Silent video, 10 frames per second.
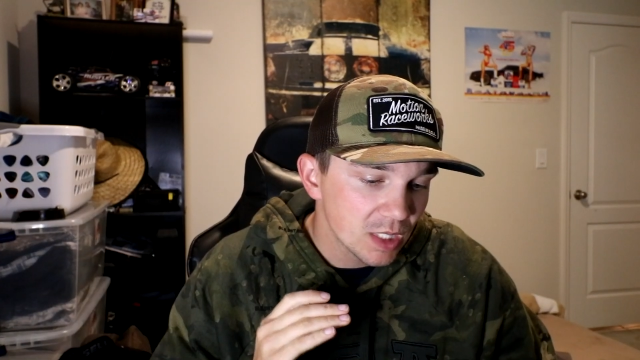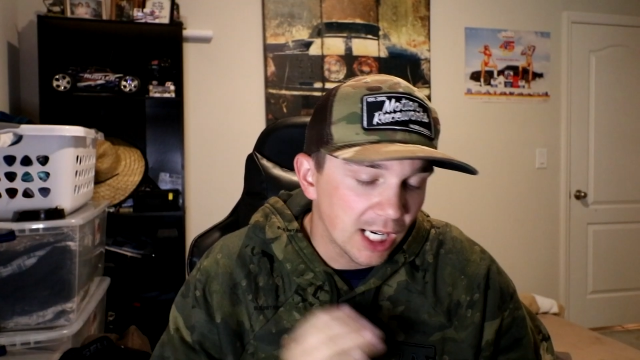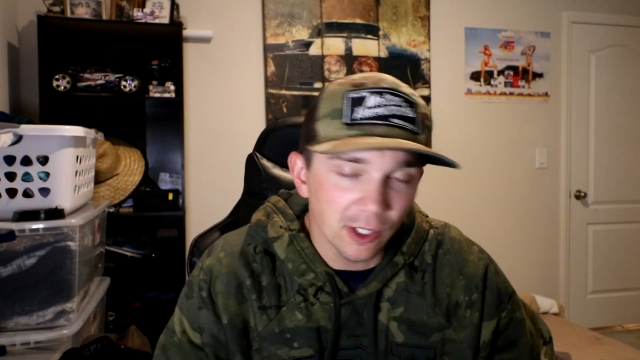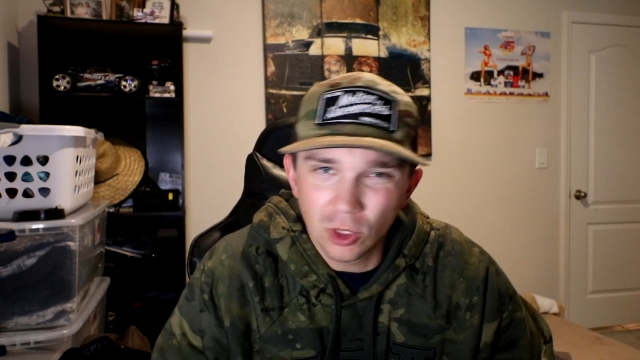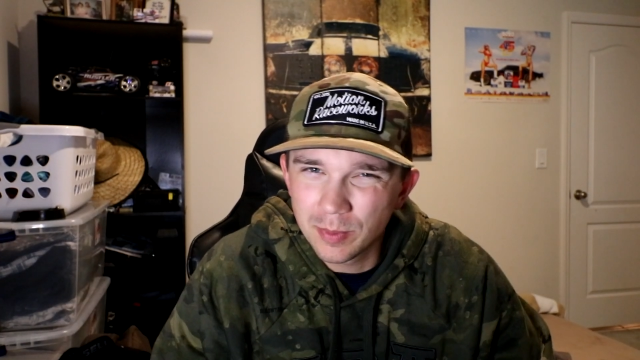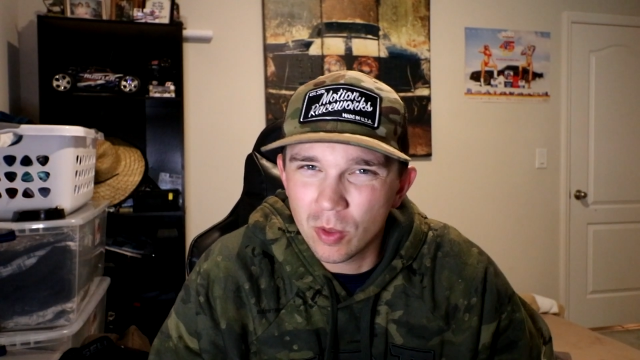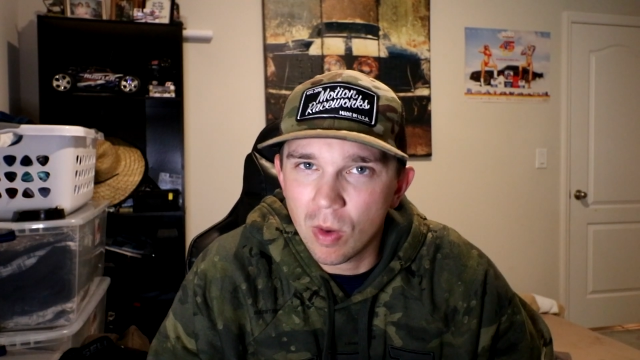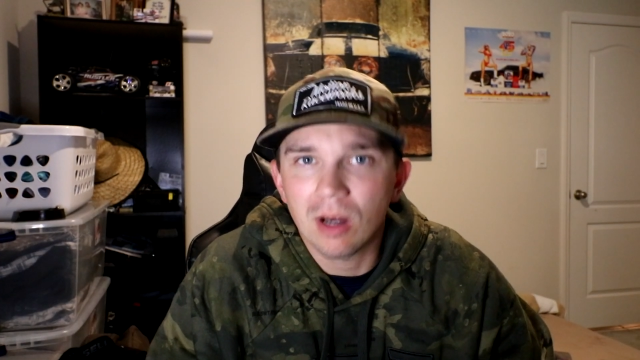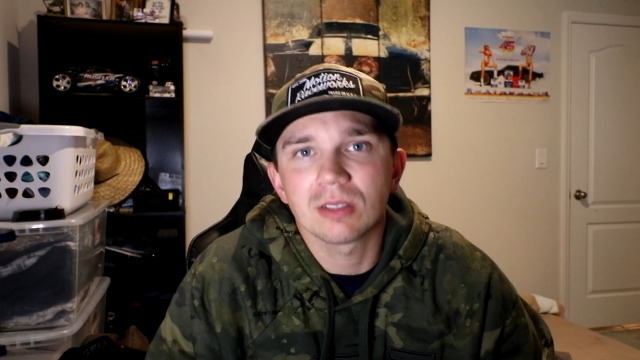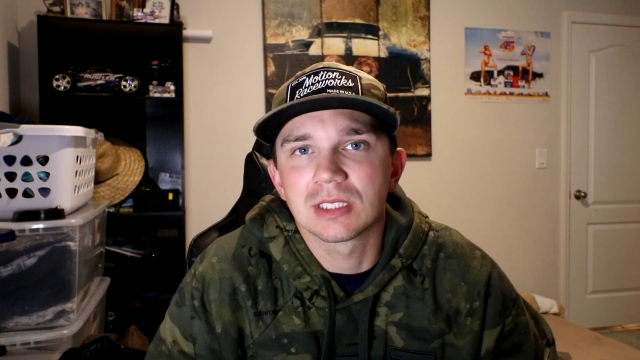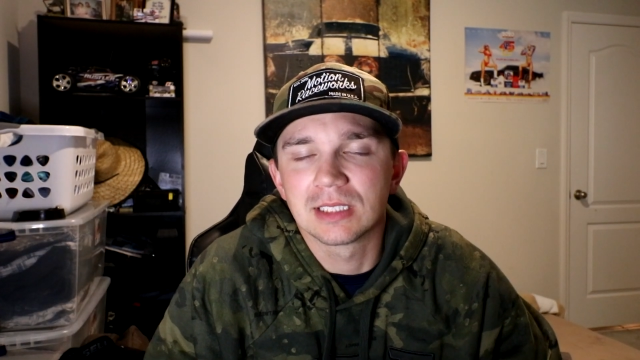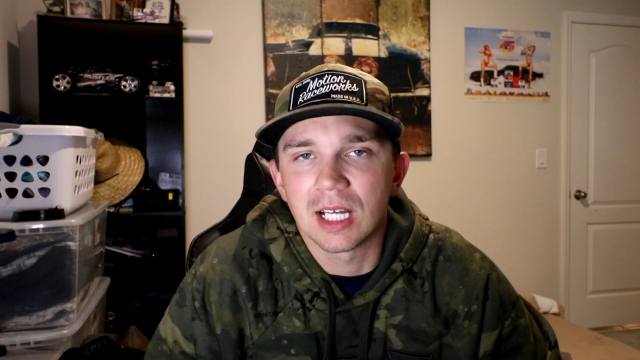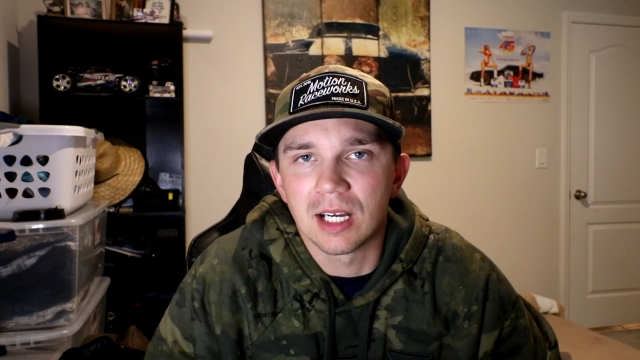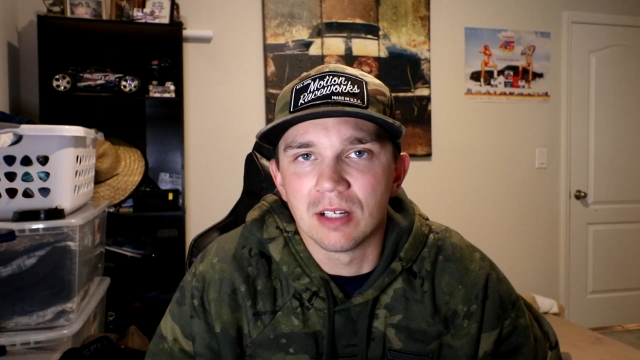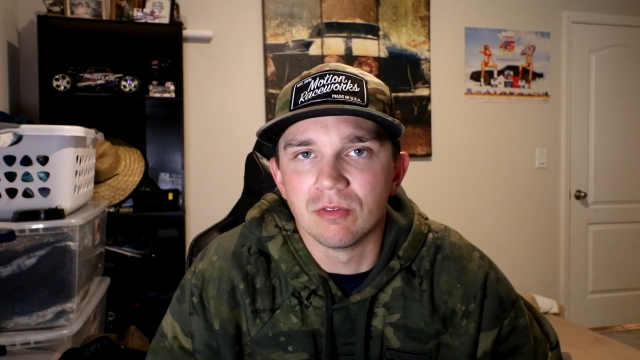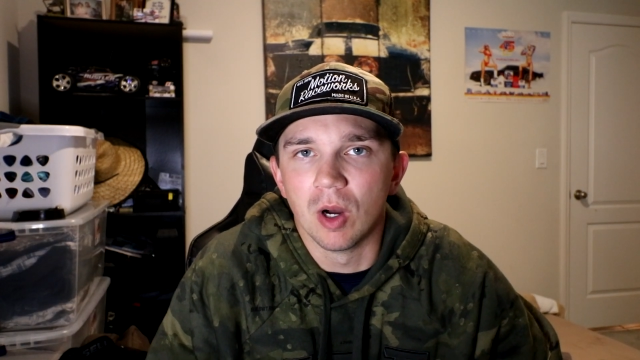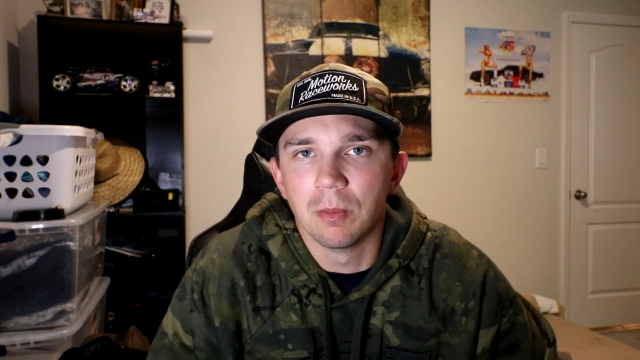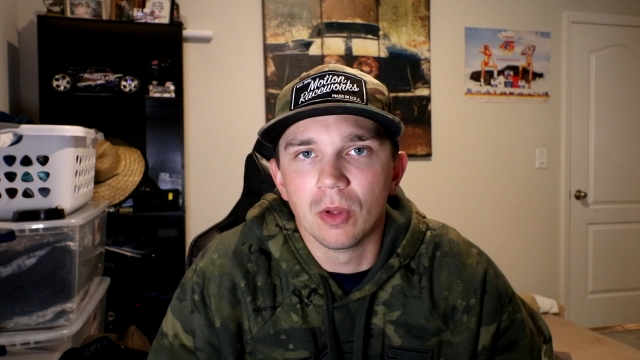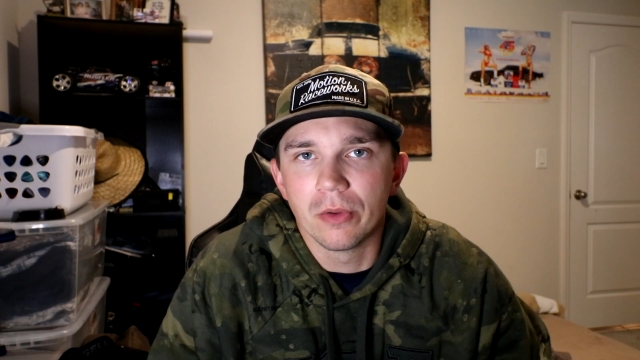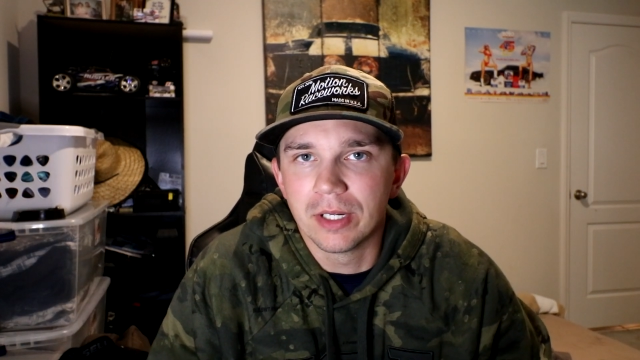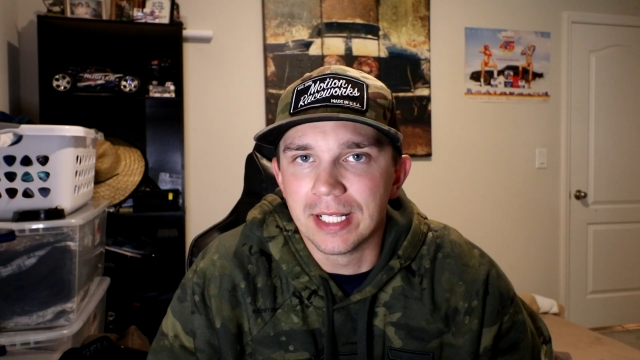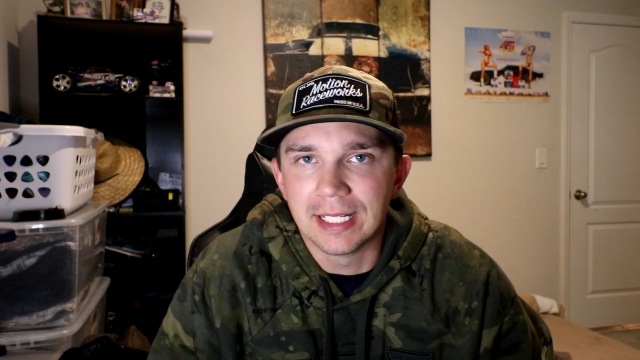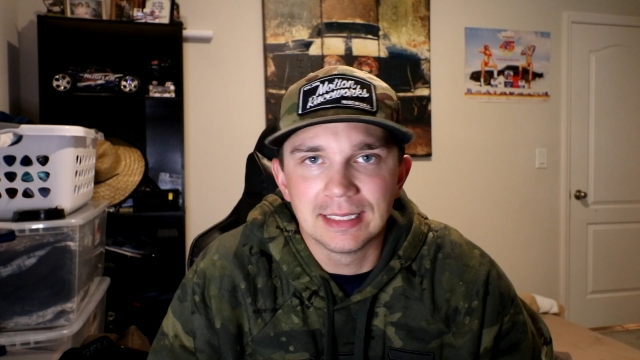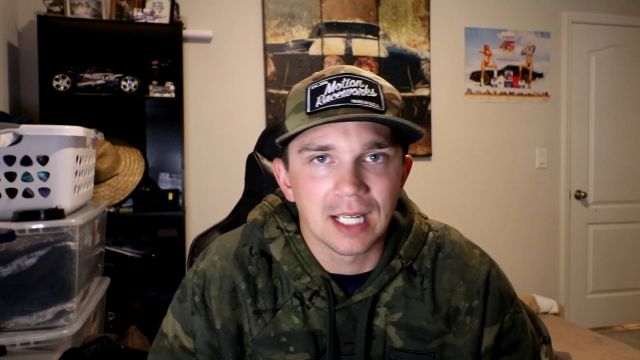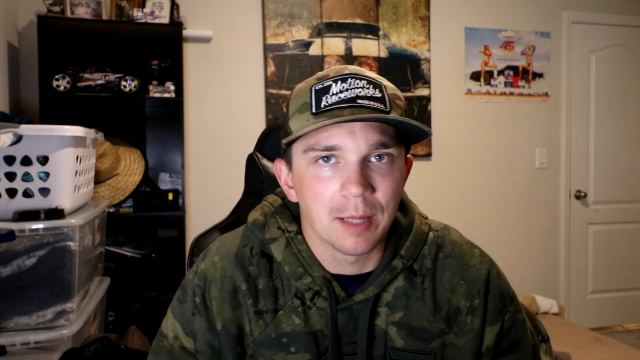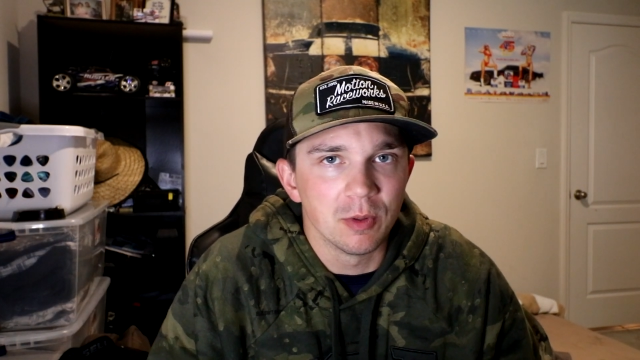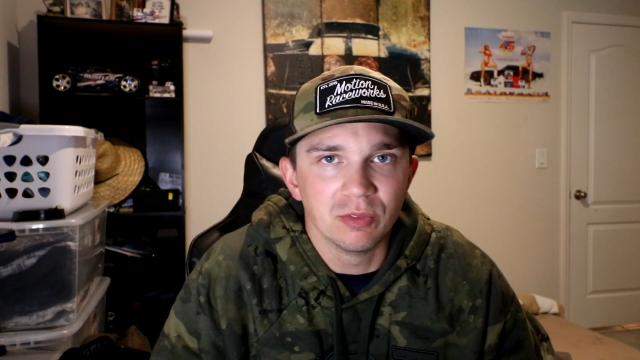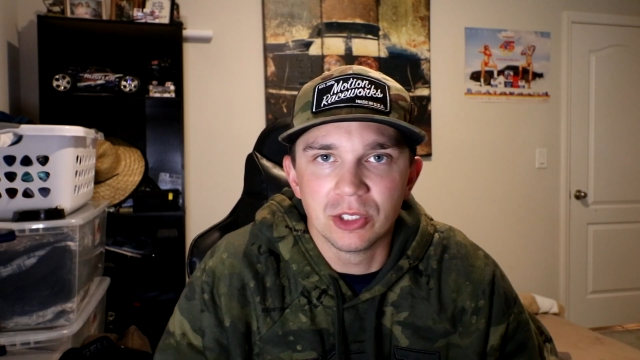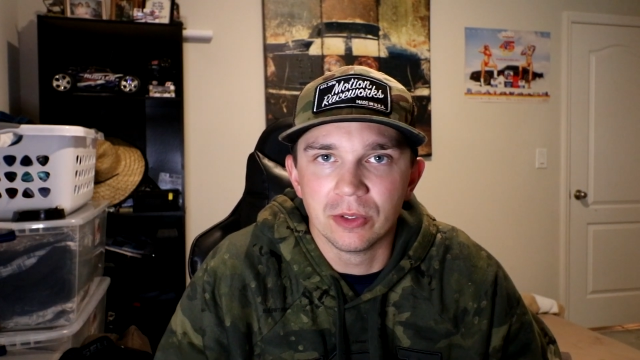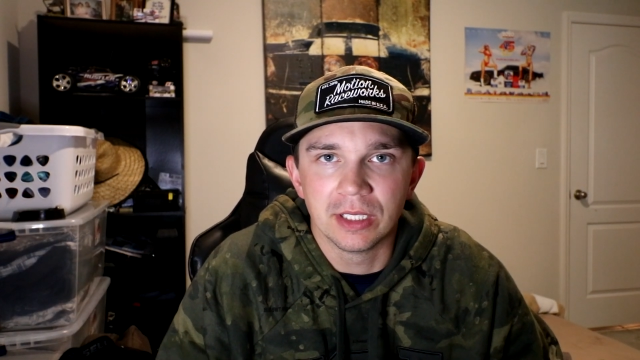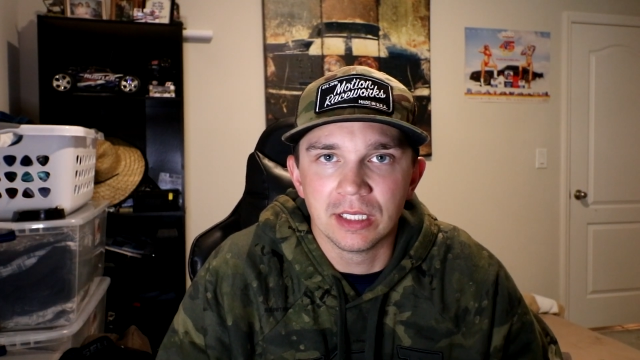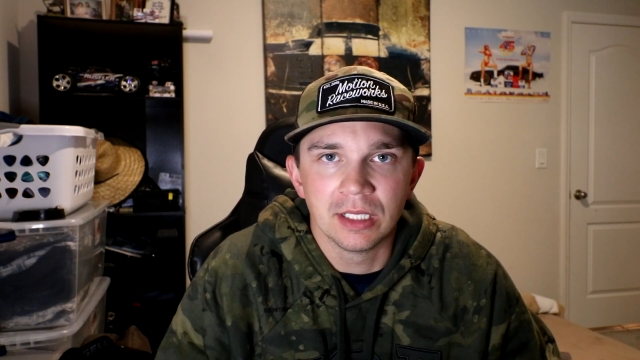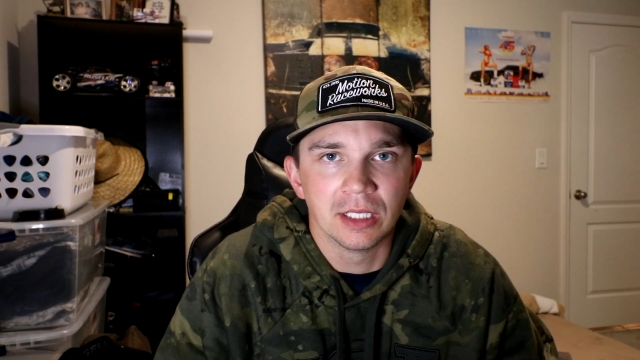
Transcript: I know it's been a while since I've uploaded any type of tuning